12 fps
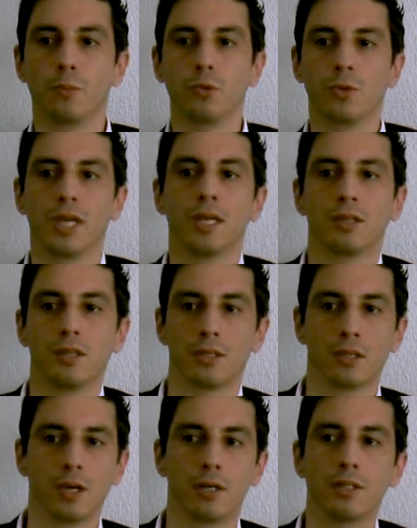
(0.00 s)
to get
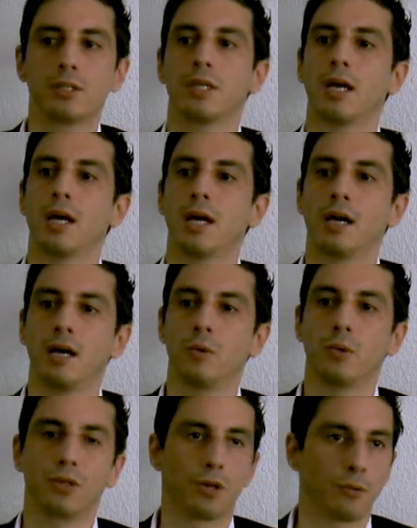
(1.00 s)
the dollars
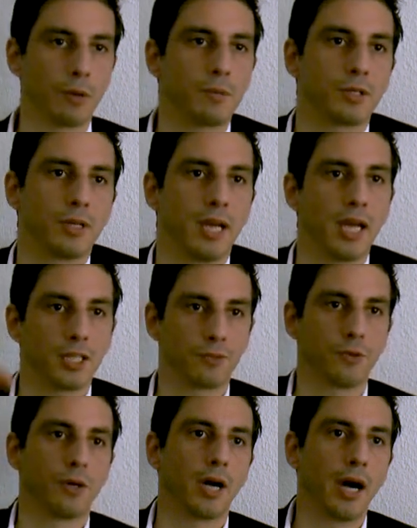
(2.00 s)
uh, with corruption,
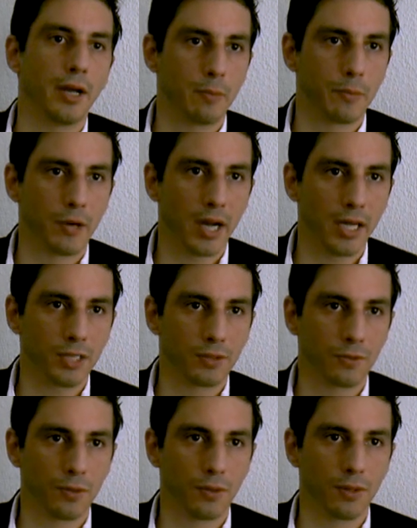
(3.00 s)
ask for a higher
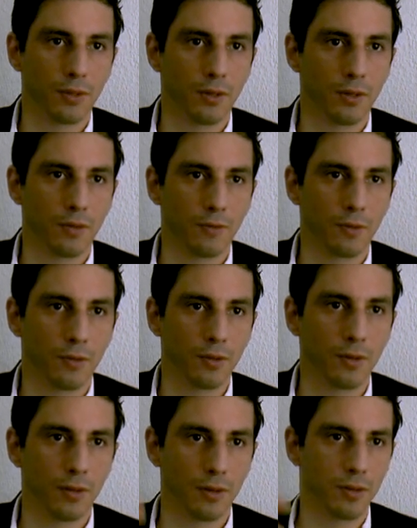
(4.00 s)
price for the for
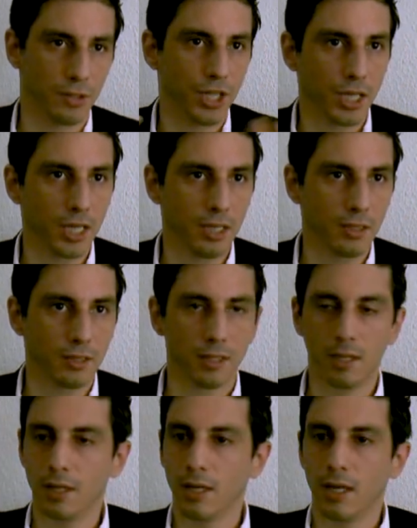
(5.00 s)
the, the chicken,
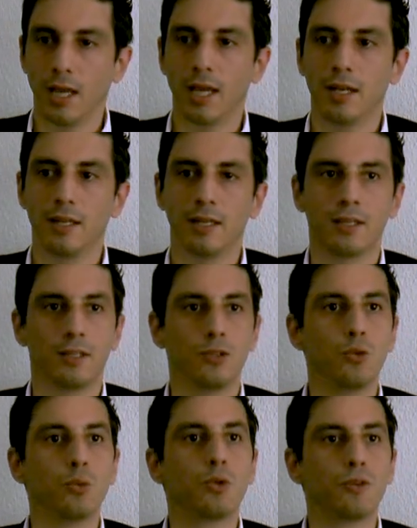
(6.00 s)
and
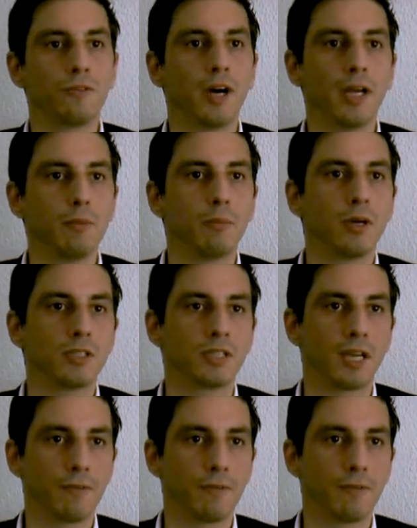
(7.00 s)
you would find months